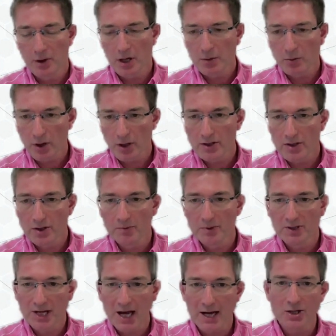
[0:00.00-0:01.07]
are one or two
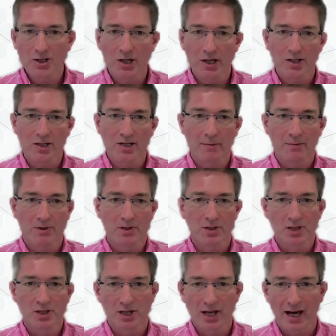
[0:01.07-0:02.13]
potential
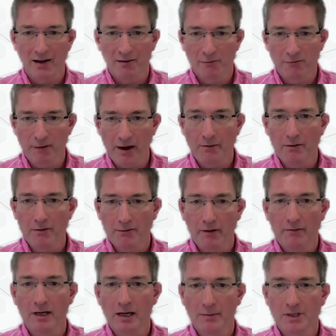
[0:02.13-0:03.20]
exceptions to that in very,
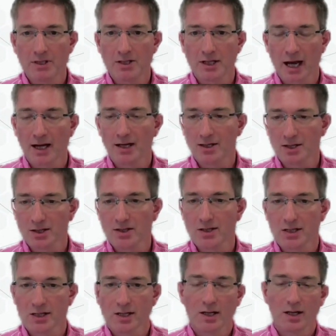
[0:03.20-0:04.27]
very limited
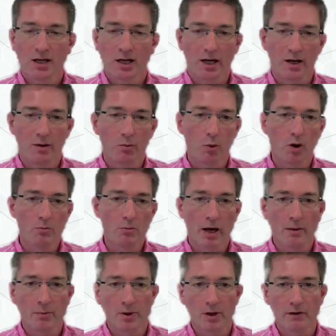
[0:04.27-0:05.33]
cases. One
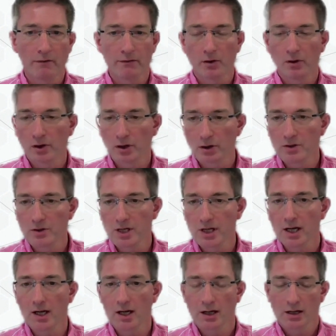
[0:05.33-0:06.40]
might be if you're
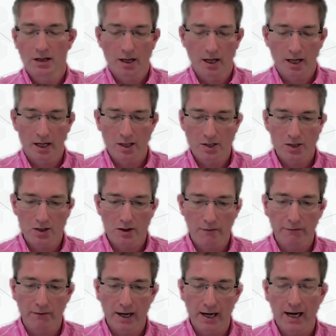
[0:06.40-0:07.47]
using a
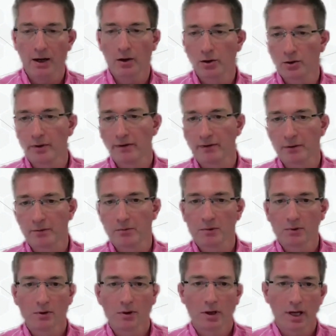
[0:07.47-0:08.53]
software algorithm
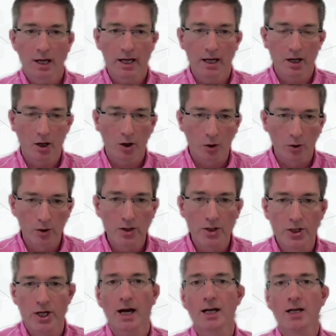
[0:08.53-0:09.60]
in an
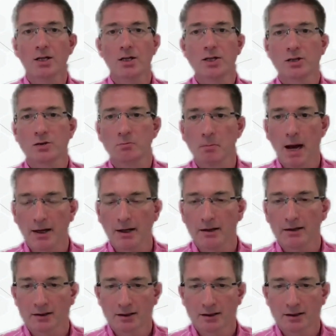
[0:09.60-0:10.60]
unchanged manner